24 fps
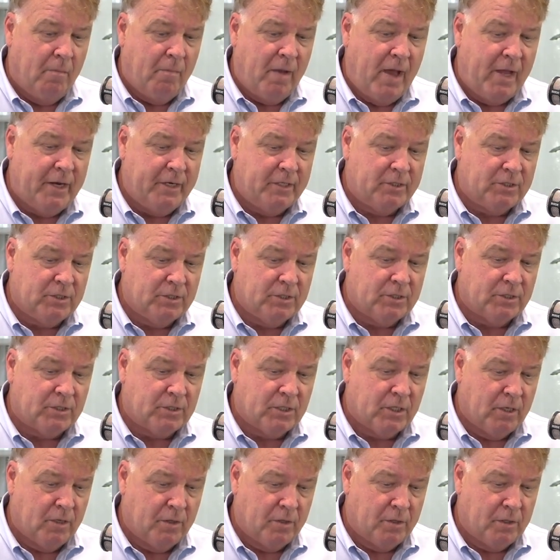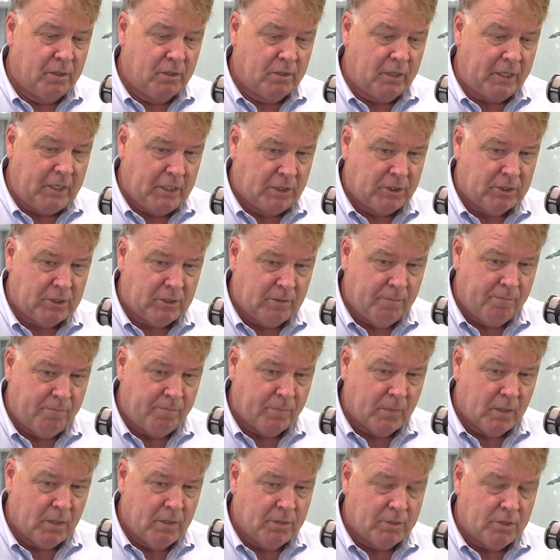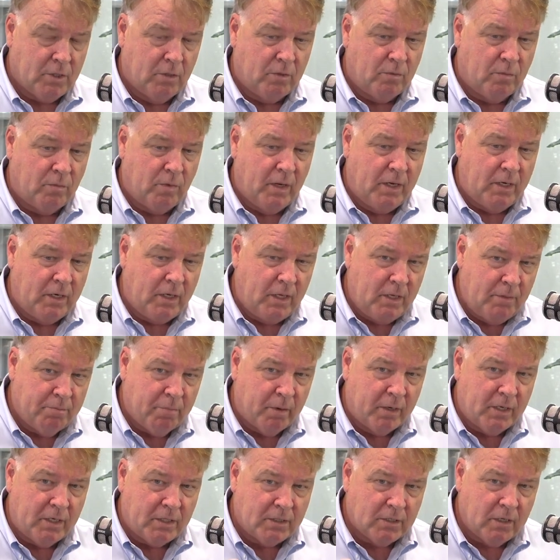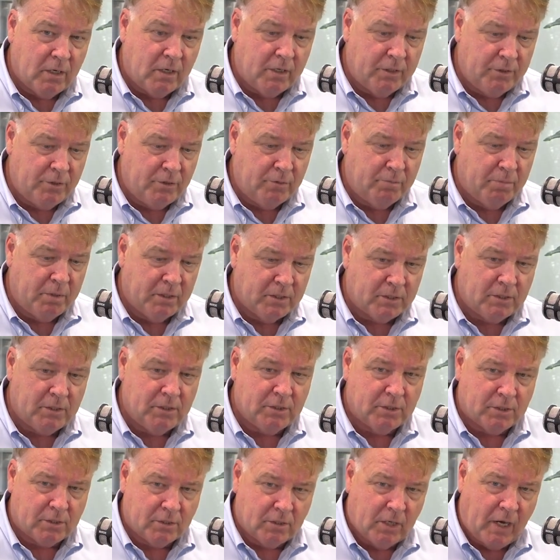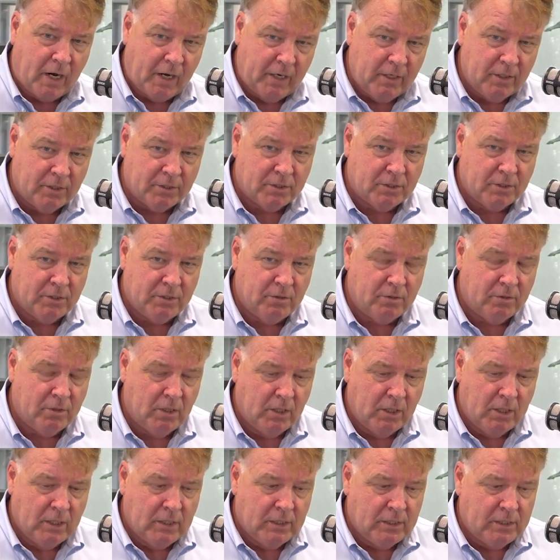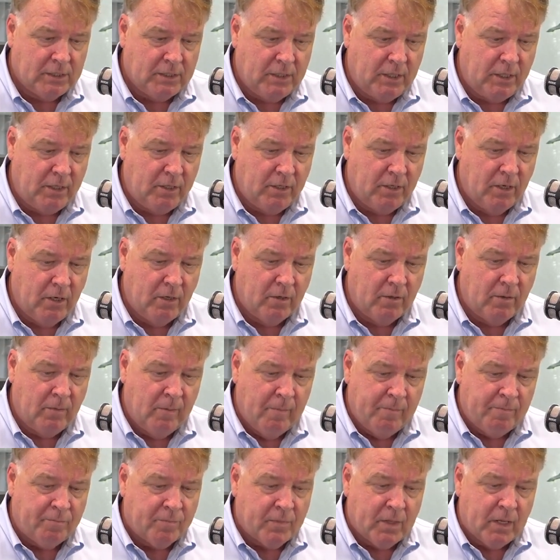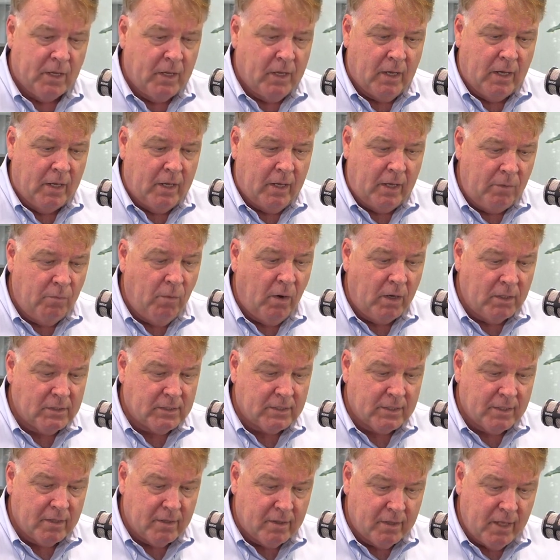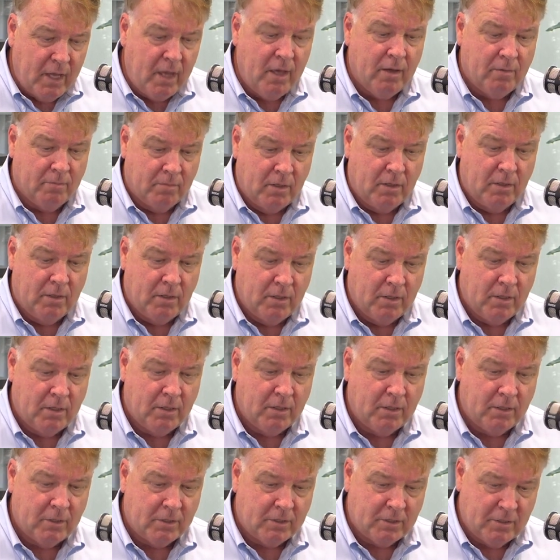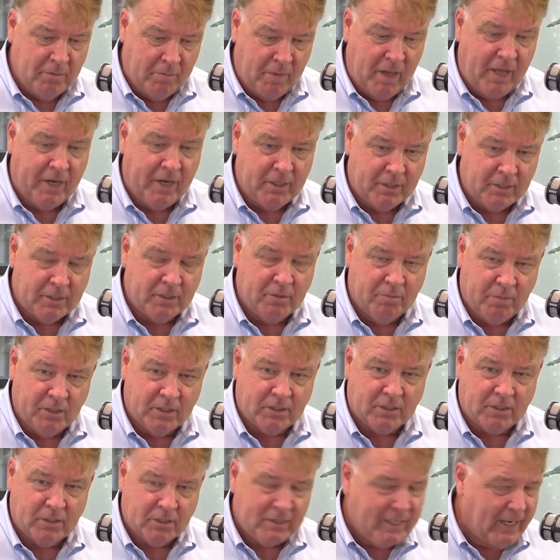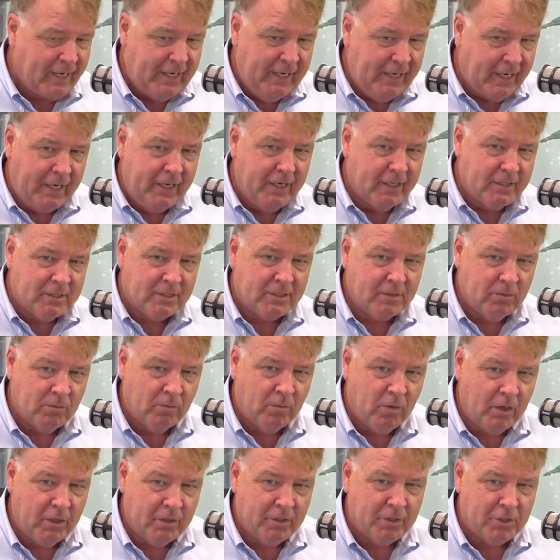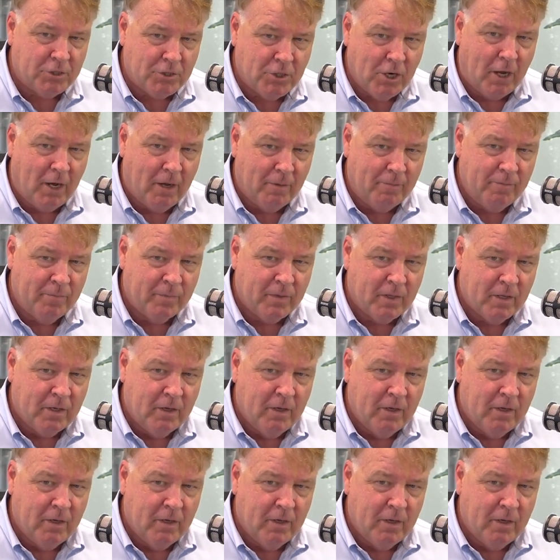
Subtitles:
manages the least. So when he brings on a new business or hires a new CEO, he wants them to manage the business. He doesn't want the job